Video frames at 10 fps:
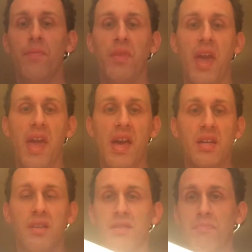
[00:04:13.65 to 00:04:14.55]

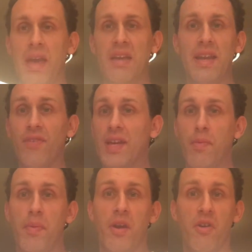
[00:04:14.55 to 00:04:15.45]
And man, never give
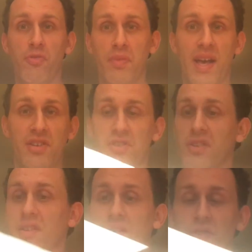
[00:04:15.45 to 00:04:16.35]
up on a Nerf blaster.
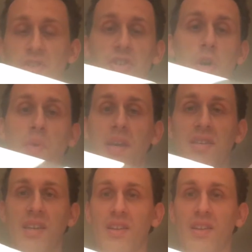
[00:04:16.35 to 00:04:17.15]
They're so easy.